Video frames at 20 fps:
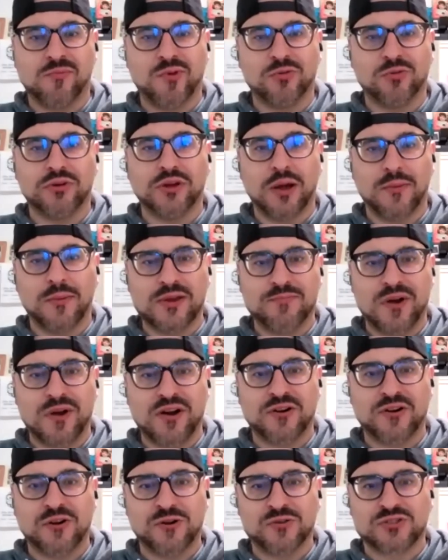Haribo gummy
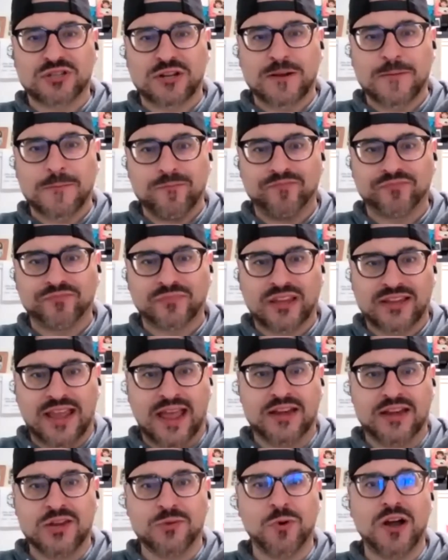bear notes,
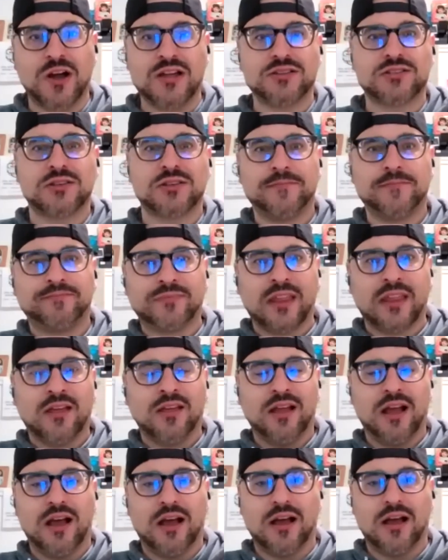candy yeah. wise,
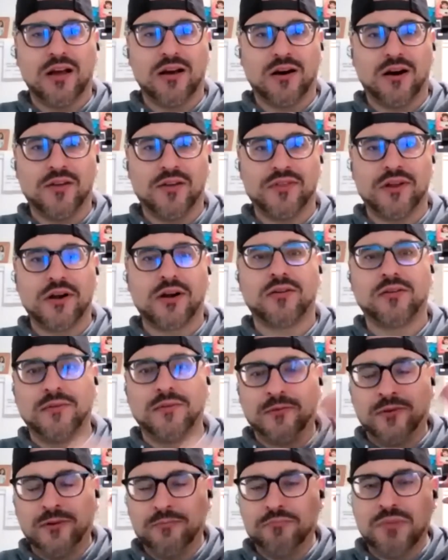uh, on there.
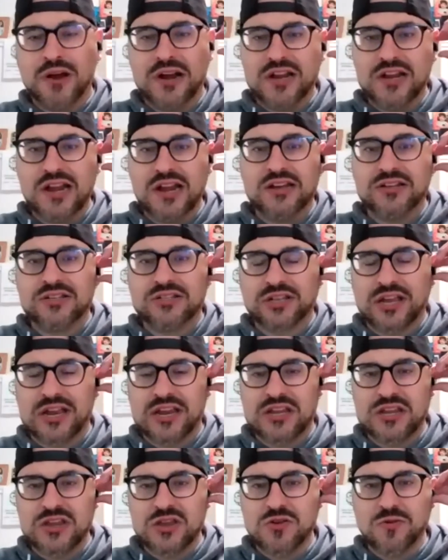But it, it's
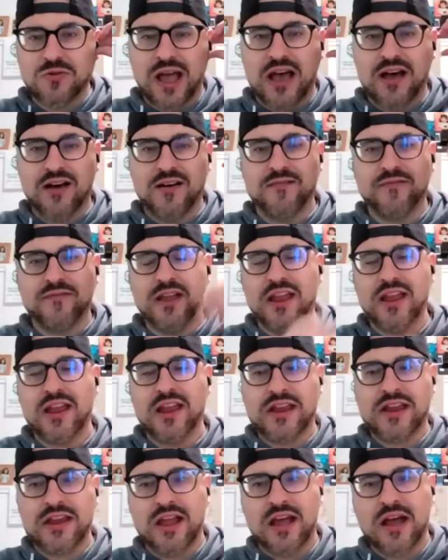like you have
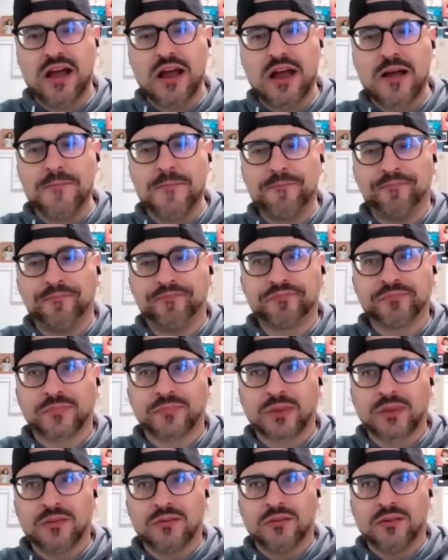a uh,
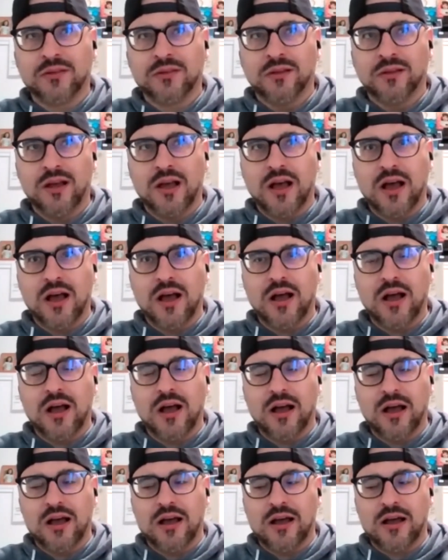
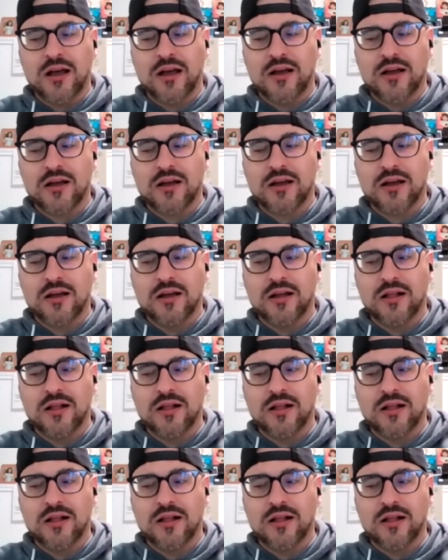uh,